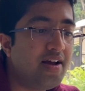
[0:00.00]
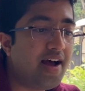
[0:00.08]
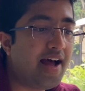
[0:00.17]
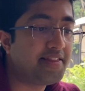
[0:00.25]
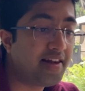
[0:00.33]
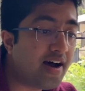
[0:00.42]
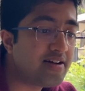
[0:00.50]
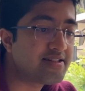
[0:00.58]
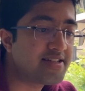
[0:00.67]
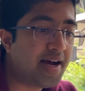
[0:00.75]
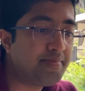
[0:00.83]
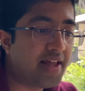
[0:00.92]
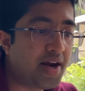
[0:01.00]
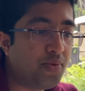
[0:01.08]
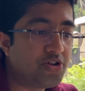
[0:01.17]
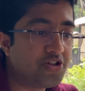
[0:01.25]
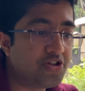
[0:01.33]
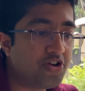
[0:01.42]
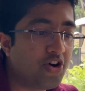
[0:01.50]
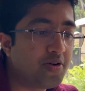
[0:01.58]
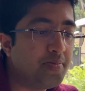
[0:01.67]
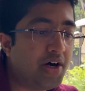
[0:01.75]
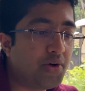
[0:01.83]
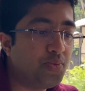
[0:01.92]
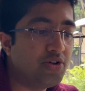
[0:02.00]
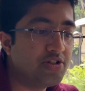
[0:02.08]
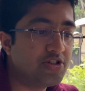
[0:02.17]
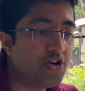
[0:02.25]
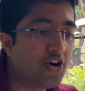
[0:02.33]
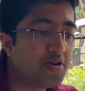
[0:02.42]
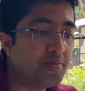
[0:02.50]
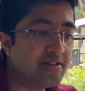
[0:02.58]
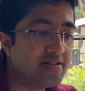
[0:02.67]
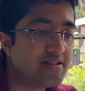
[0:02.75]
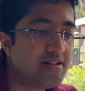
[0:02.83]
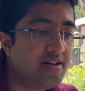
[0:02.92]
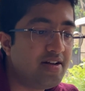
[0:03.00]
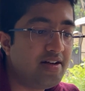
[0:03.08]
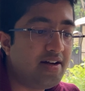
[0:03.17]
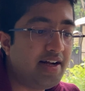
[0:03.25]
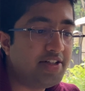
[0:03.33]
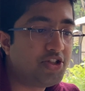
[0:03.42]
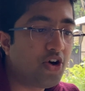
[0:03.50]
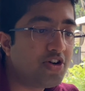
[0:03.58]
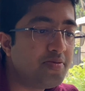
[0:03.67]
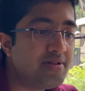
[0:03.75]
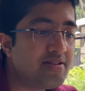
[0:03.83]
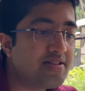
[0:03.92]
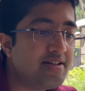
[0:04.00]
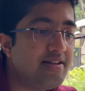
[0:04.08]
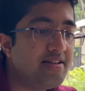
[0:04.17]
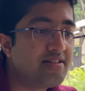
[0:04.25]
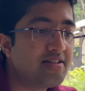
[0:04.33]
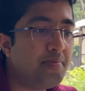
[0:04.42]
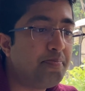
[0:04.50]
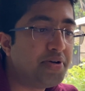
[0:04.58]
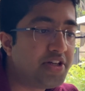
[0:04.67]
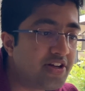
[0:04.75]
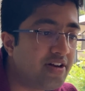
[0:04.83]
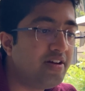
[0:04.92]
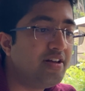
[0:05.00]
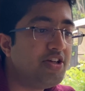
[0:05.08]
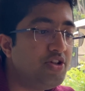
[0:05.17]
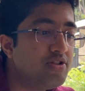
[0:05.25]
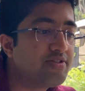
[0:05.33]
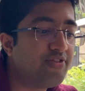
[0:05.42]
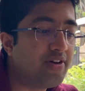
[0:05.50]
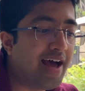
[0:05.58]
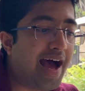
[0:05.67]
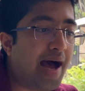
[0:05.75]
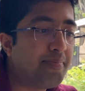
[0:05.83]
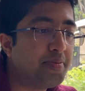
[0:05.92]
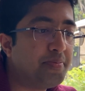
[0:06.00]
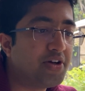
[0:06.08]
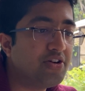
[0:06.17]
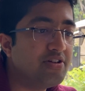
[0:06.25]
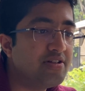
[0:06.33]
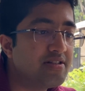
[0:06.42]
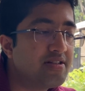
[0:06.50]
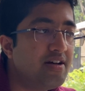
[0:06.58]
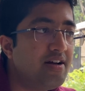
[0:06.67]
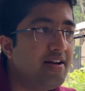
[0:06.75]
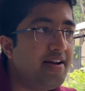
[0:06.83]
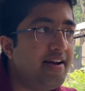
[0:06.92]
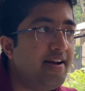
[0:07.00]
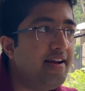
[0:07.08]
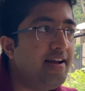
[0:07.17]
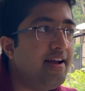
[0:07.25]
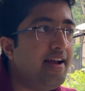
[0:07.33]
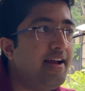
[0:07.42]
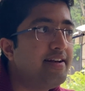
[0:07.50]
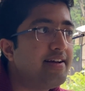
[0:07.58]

And the last app that I wanted to talk about was Documents. And Documents is a particularly useful app because it